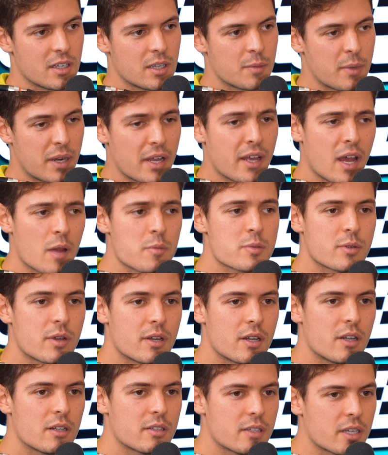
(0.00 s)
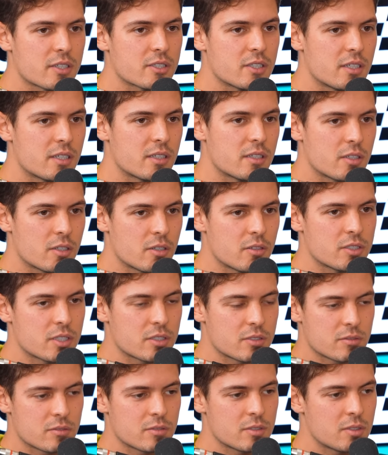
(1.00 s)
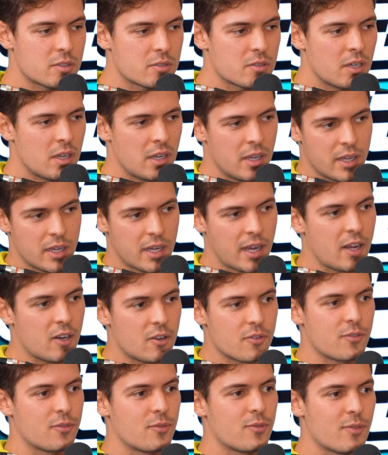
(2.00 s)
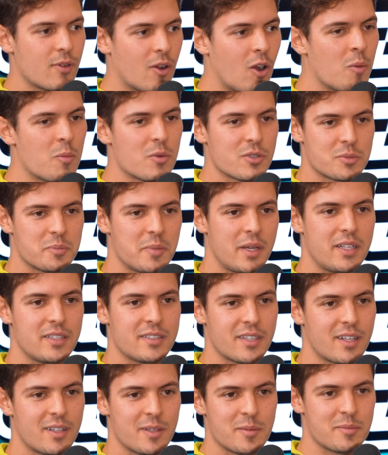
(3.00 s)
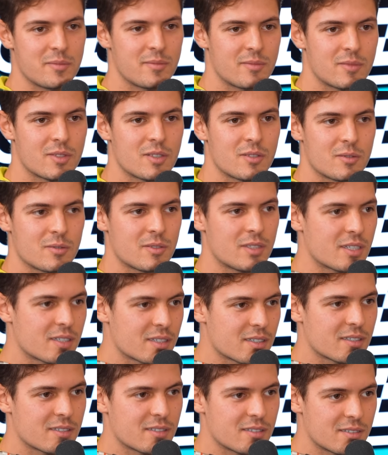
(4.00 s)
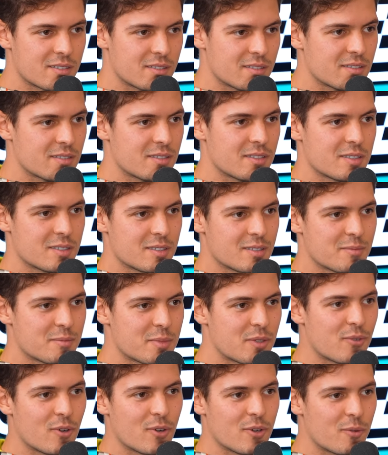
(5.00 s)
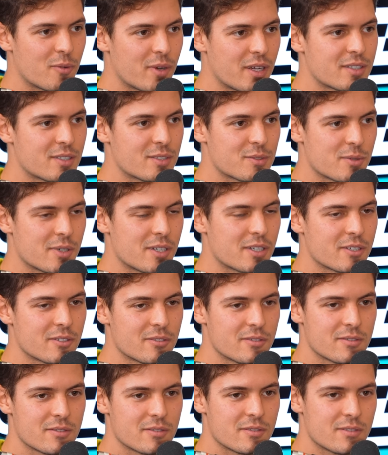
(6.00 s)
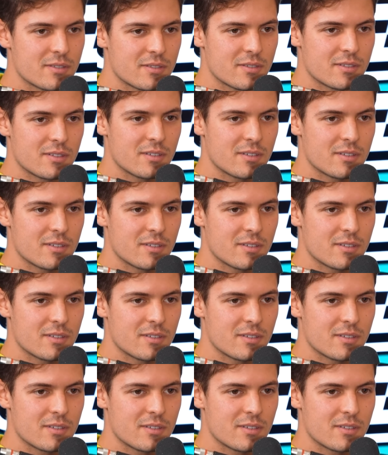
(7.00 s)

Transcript: but it helps quite a lot actually you know just you know kind of almost meditating you know like uh, before the race is really cool yeah